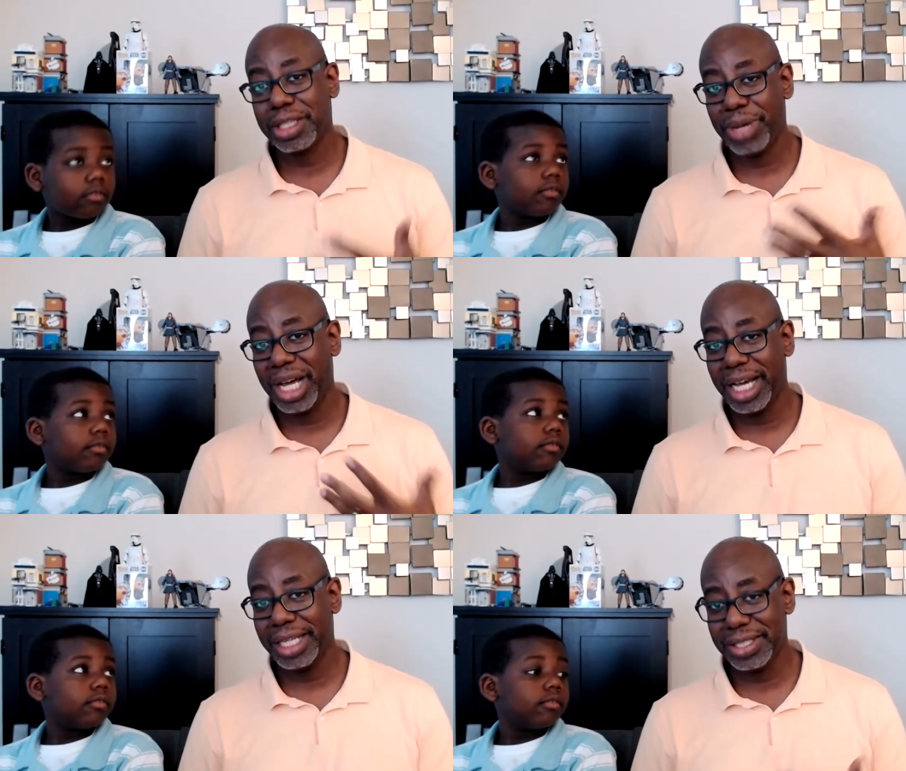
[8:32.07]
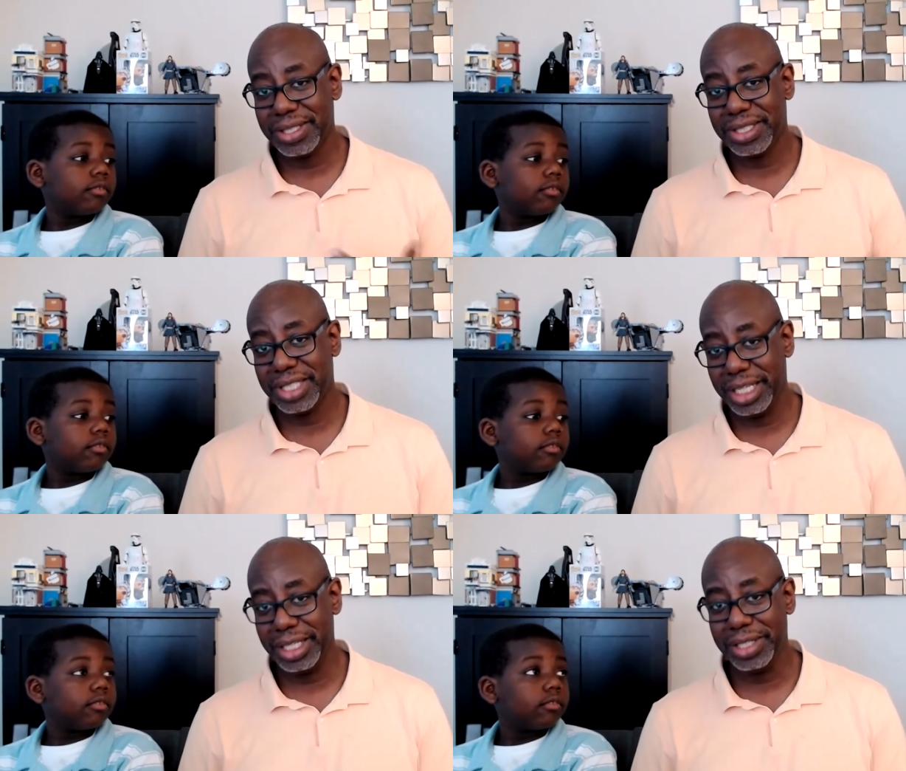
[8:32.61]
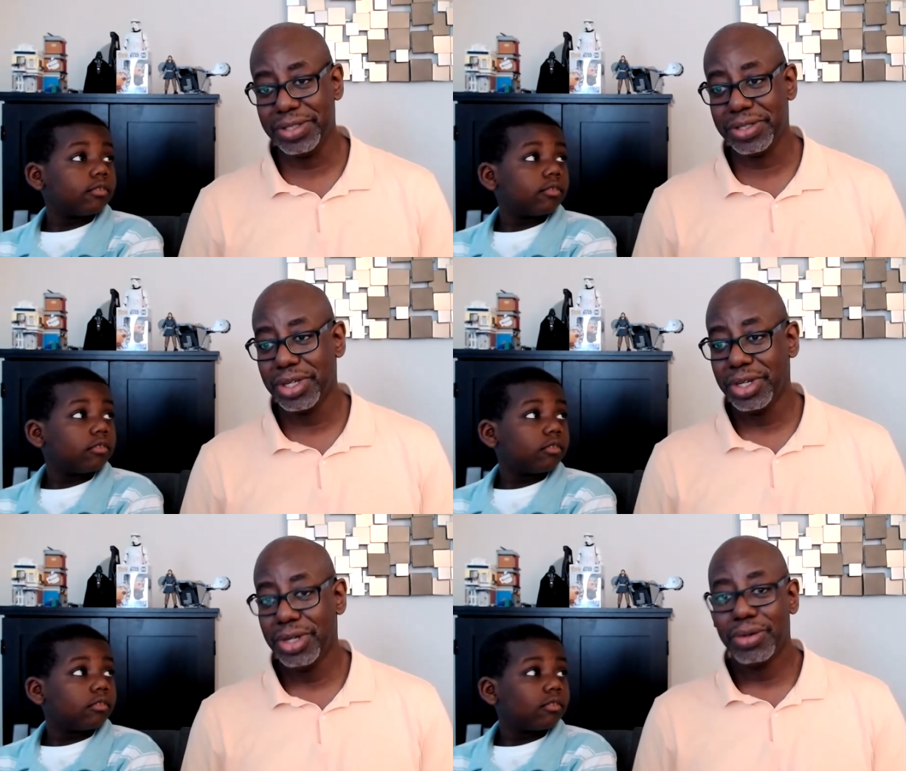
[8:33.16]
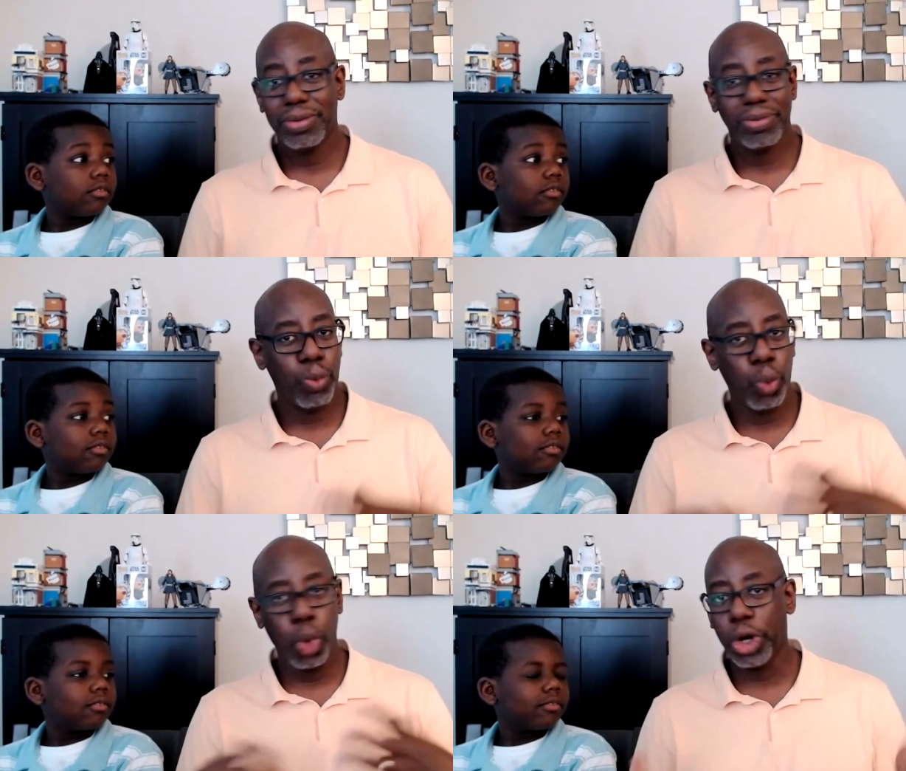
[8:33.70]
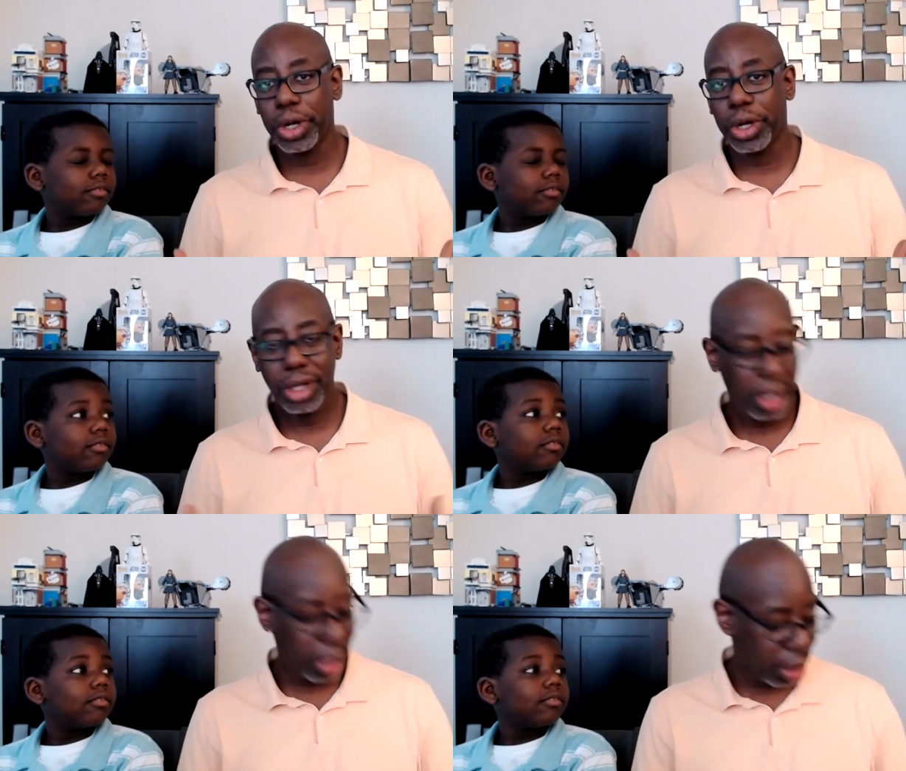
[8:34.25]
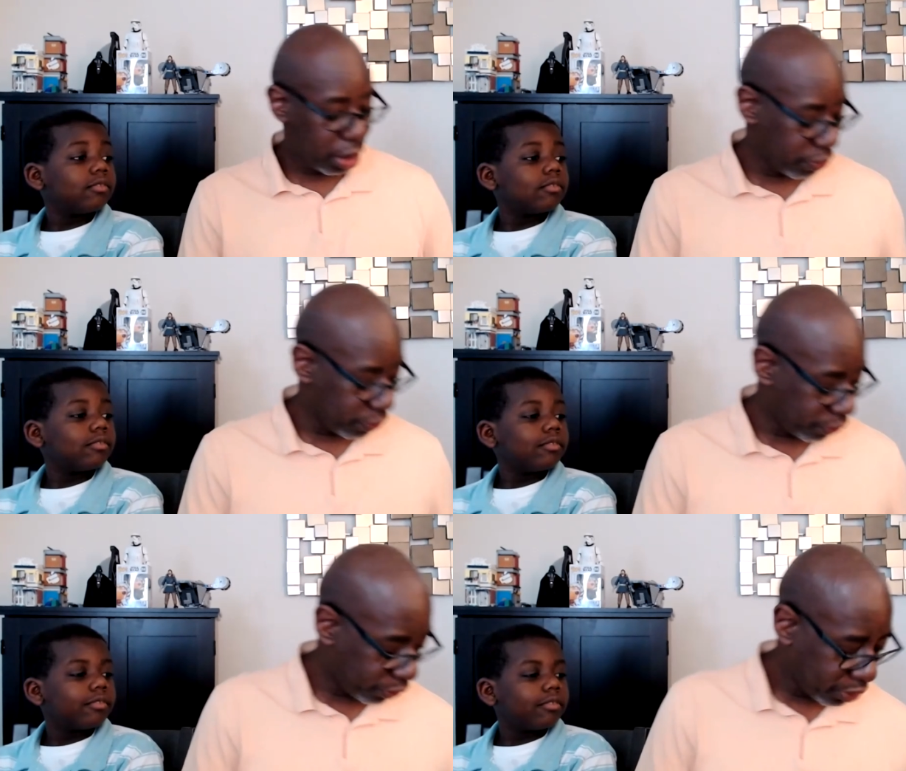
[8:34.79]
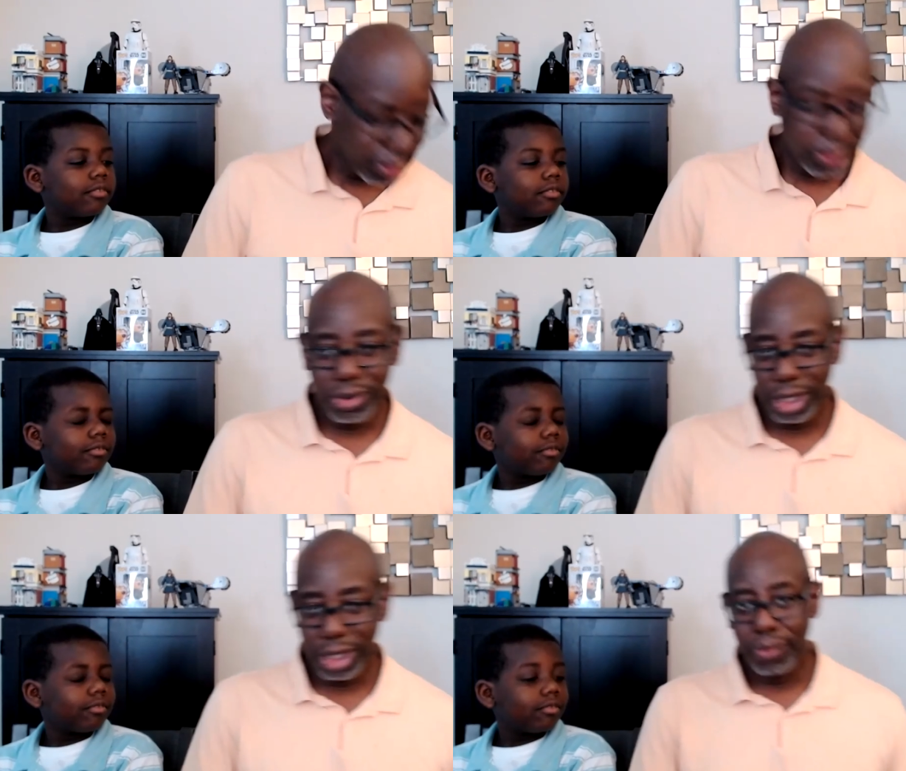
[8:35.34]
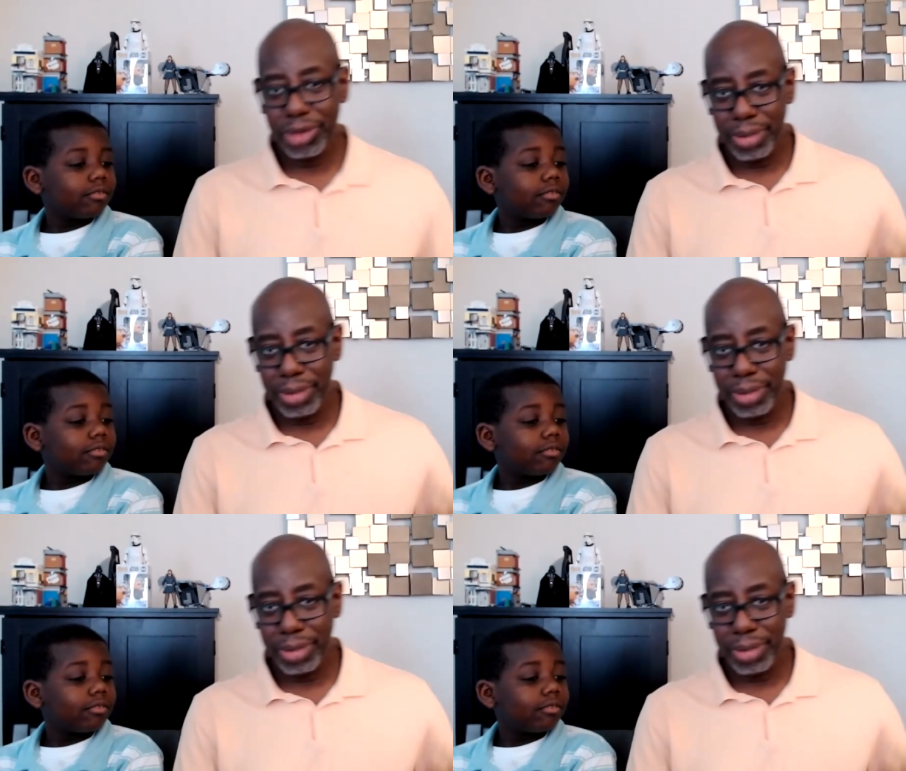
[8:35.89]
Speaker 1: behind the scenes work of you know the